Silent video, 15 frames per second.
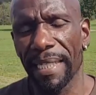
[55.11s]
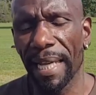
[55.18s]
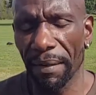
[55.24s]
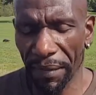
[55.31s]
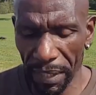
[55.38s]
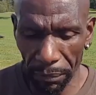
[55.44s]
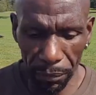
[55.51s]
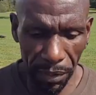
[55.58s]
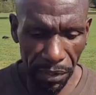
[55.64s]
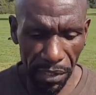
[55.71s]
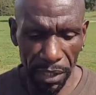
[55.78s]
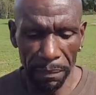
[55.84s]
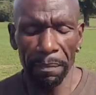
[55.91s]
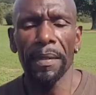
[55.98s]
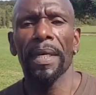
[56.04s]
Now, it
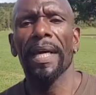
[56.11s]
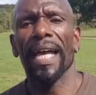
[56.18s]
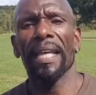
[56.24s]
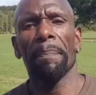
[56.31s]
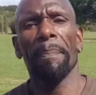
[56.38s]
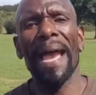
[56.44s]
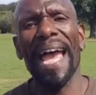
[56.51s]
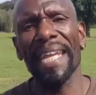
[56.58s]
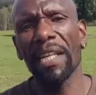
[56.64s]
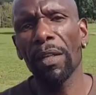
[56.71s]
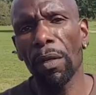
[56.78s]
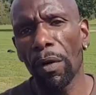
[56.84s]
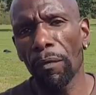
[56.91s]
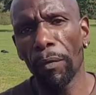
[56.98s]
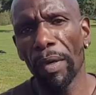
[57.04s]
was a
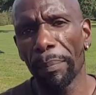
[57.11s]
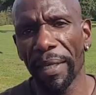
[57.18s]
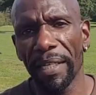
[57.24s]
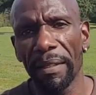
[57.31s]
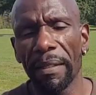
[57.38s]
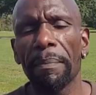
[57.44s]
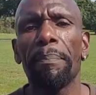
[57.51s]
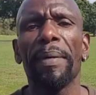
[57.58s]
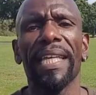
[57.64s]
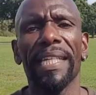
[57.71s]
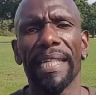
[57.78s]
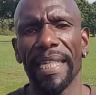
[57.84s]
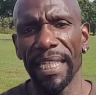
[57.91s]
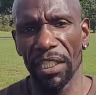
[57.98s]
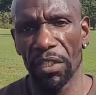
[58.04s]
panel of women
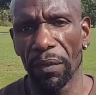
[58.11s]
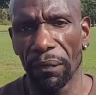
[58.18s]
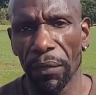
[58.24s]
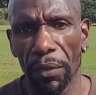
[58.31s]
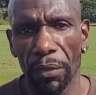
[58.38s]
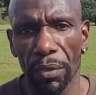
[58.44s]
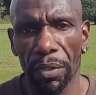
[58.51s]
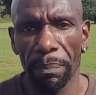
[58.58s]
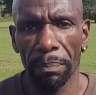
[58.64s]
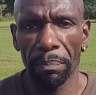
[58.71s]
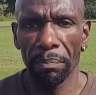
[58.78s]
being interviewed